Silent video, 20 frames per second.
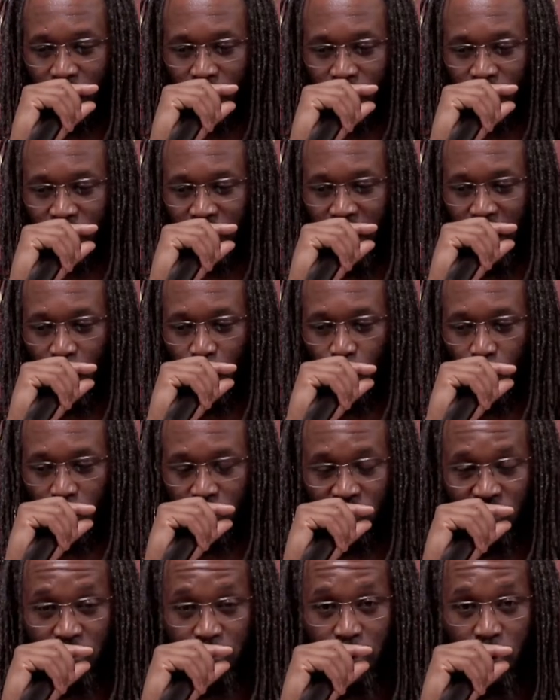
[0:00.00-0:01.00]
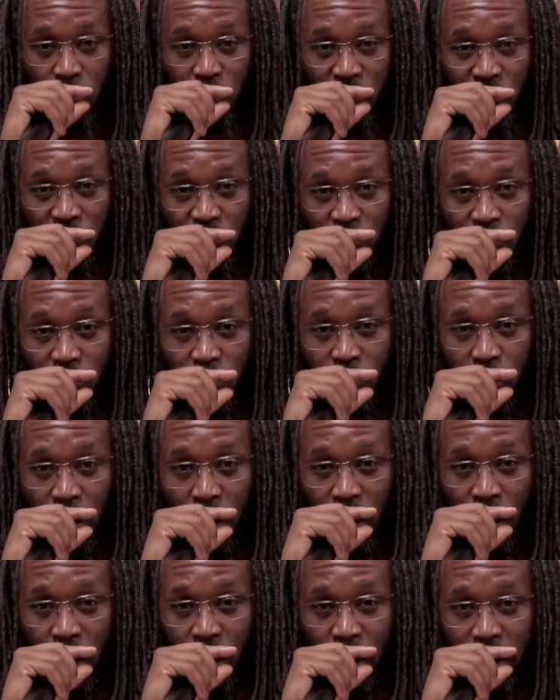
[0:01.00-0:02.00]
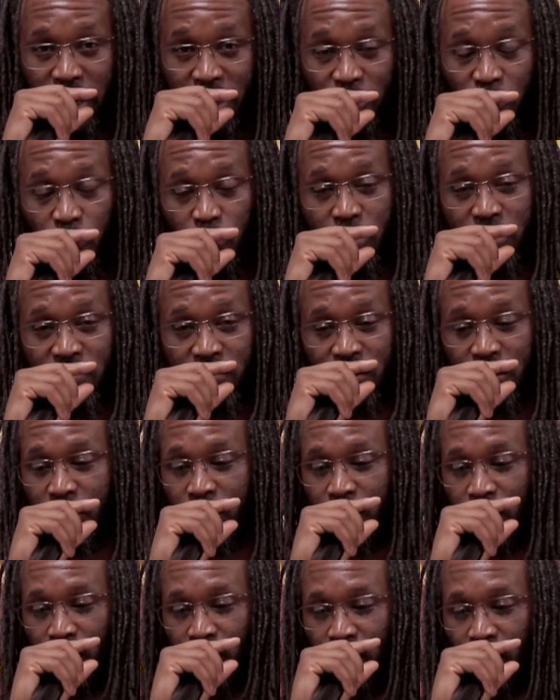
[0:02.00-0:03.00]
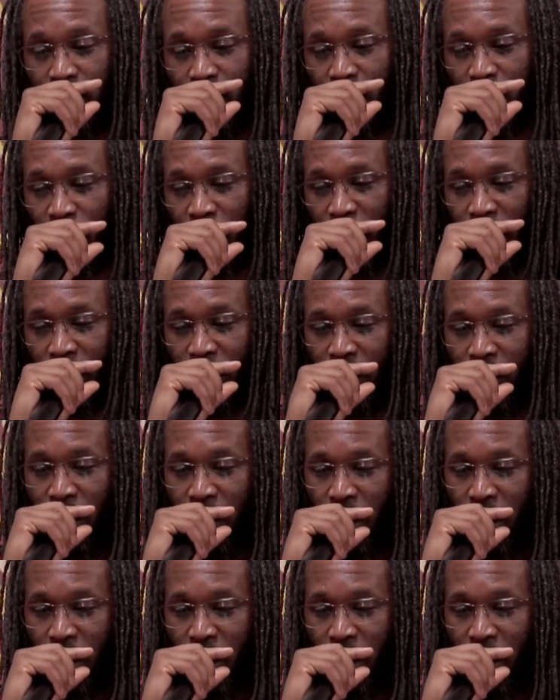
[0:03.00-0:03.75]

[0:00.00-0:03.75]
they were supposed to increase it, right?